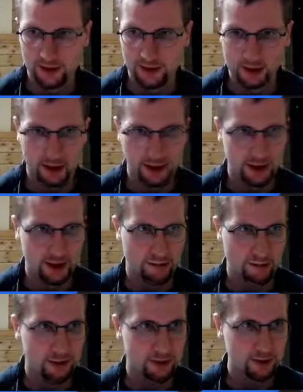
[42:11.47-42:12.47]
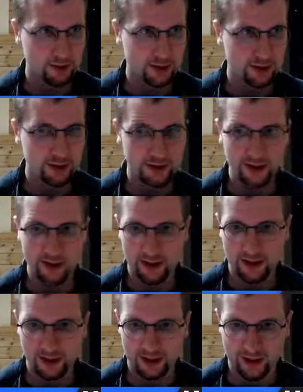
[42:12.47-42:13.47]
It was a pretty good stream, I
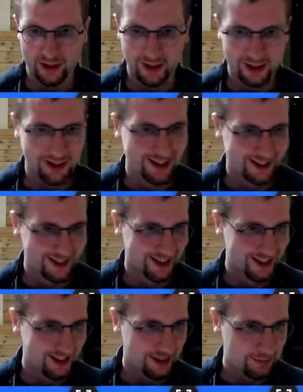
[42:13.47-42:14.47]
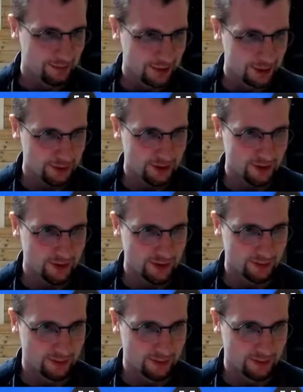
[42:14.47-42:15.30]
think. Pretty good stream.